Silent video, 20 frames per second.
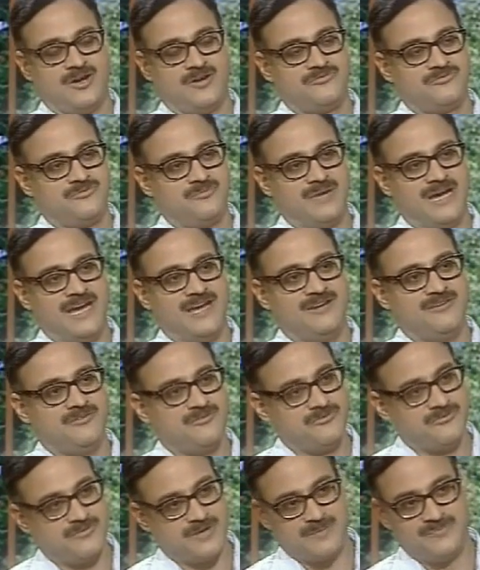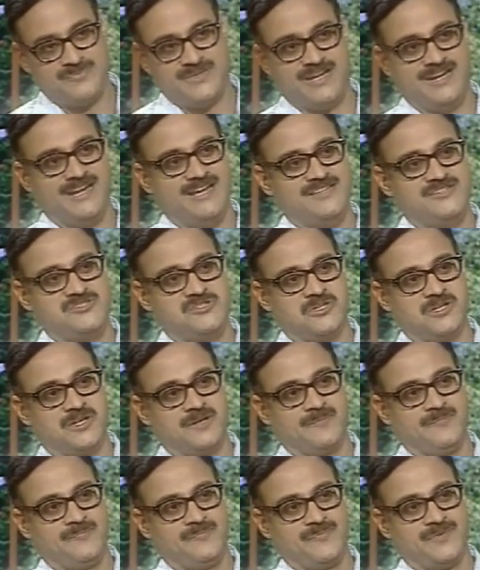of man from the
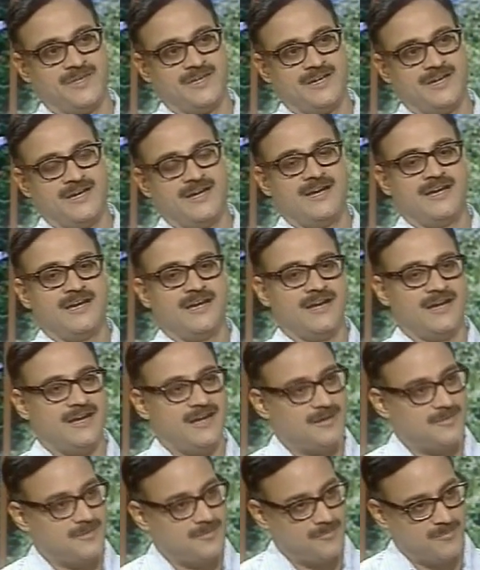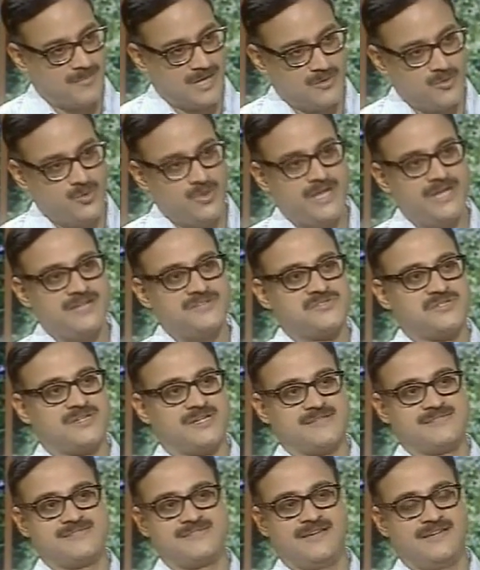nature, mounting
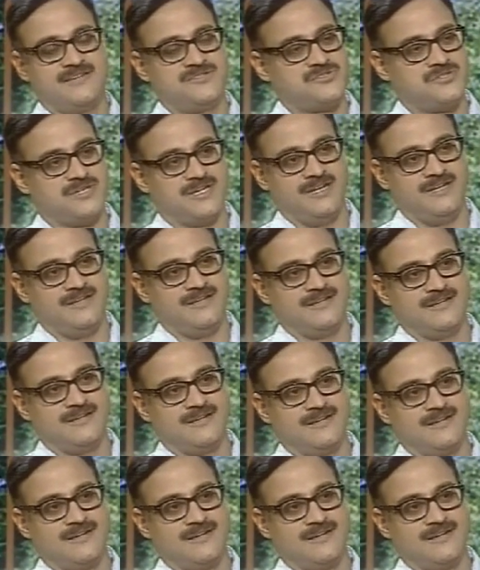stress and strain,